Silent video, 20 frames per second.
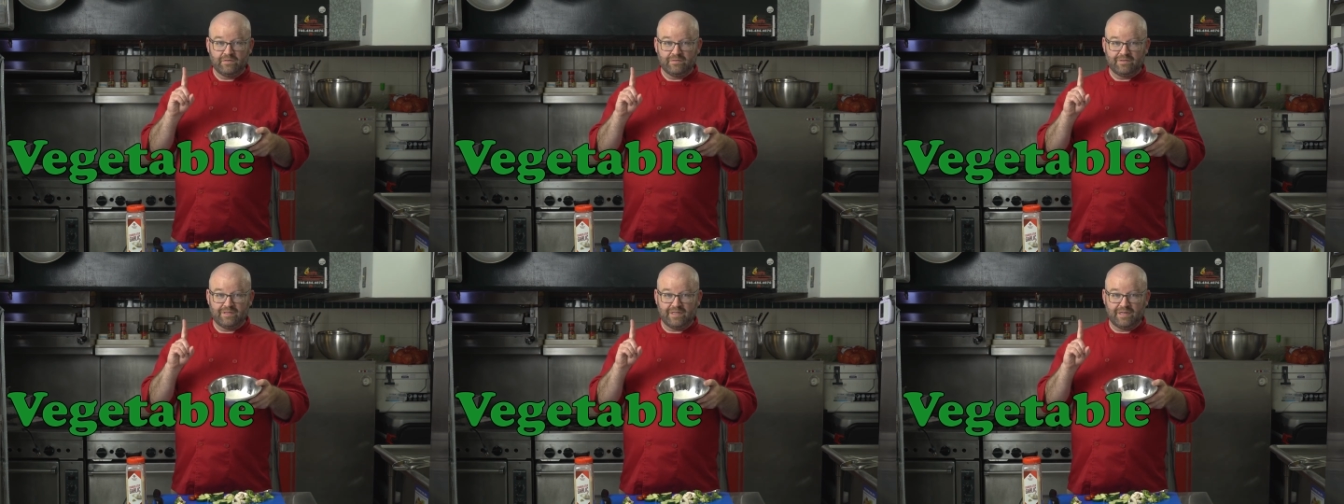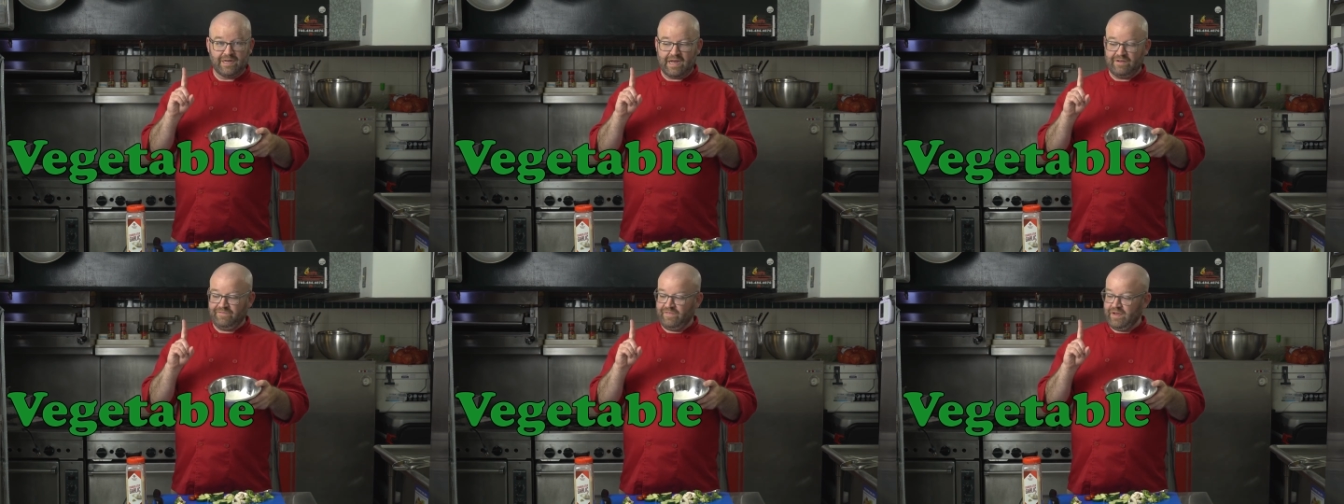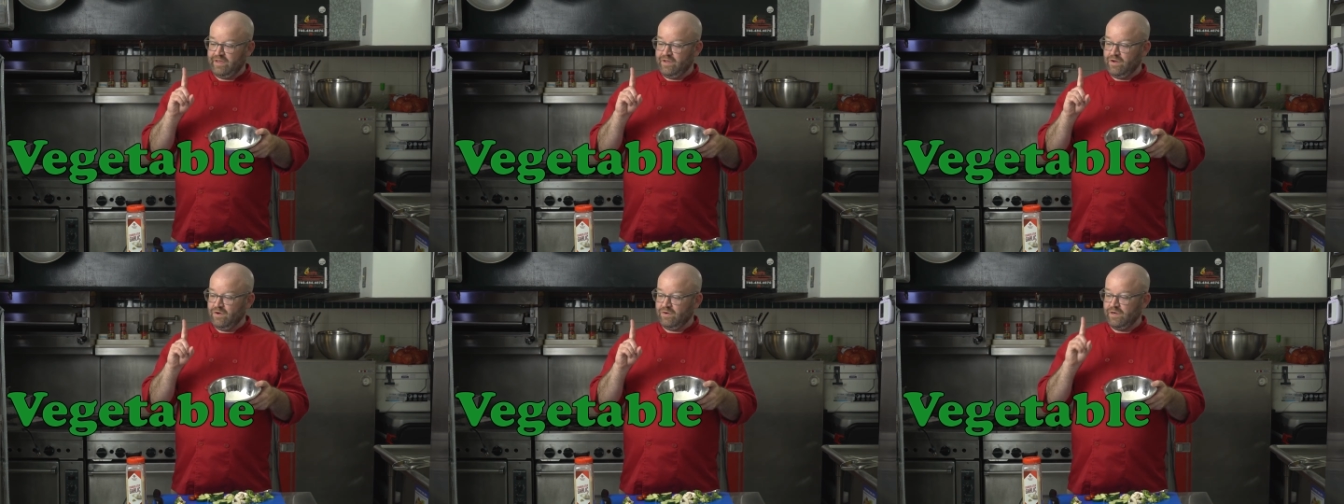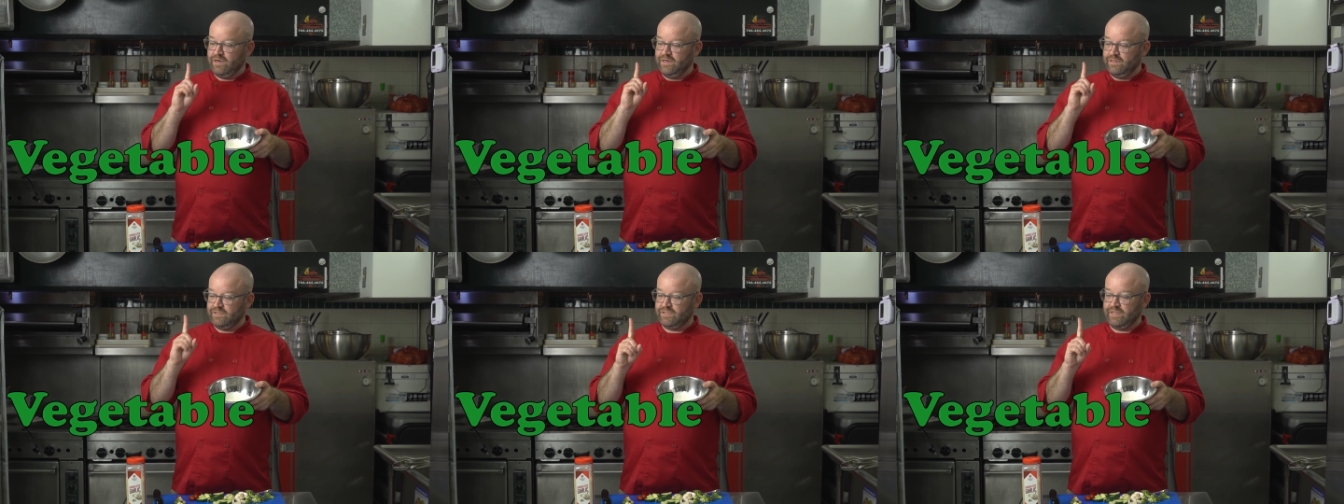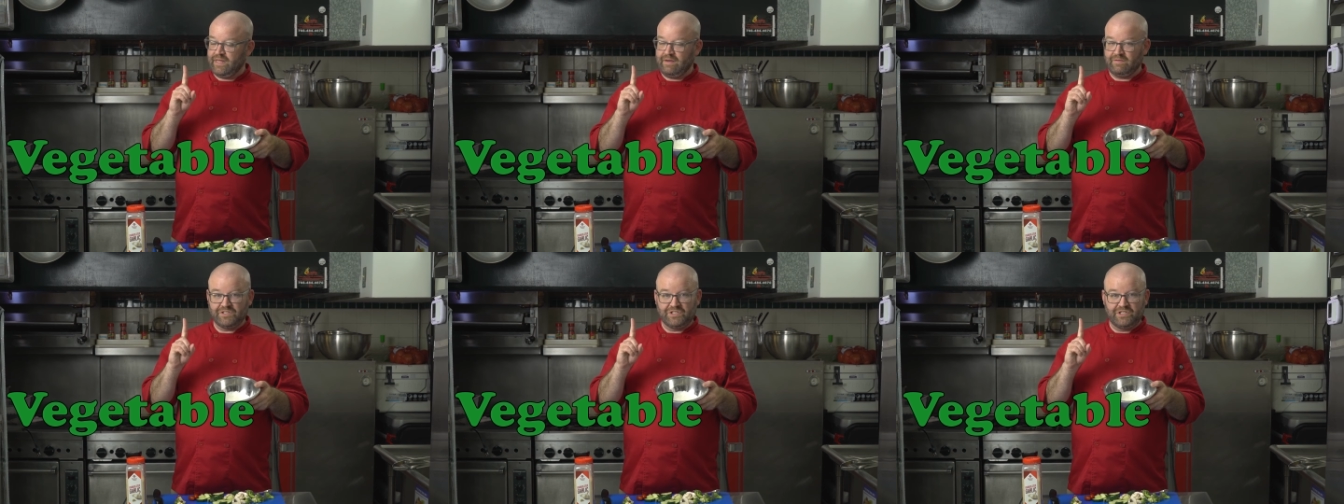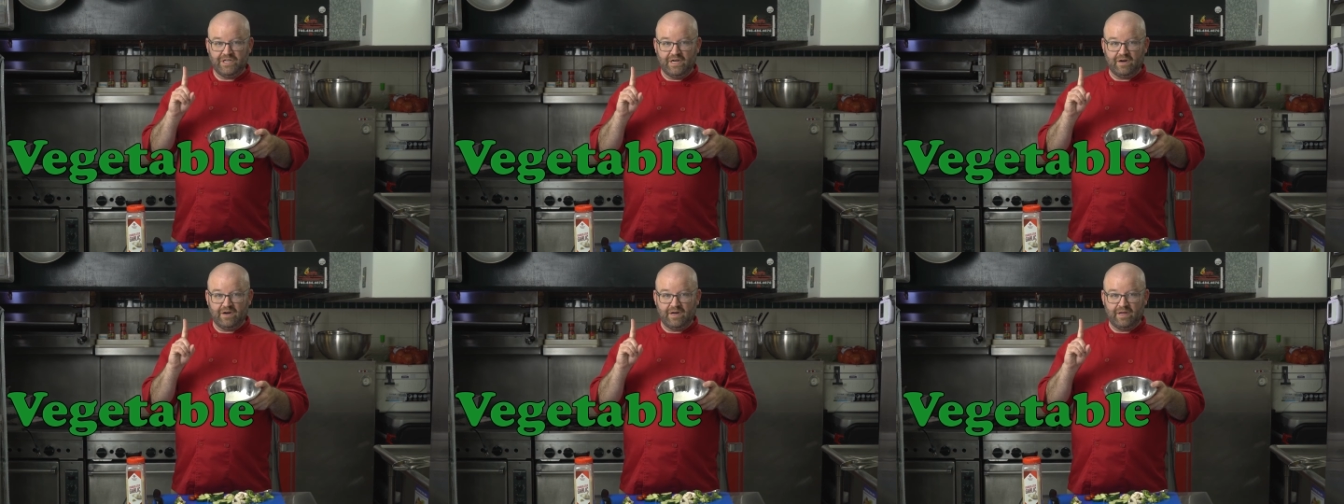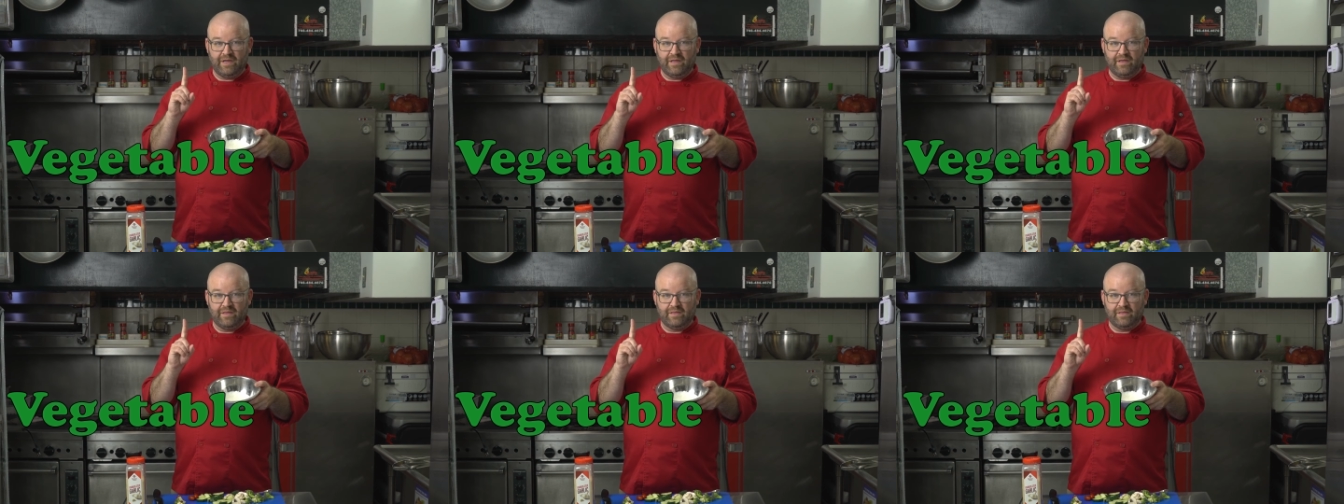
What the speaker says: the non-fat yogurt, so that was dairy.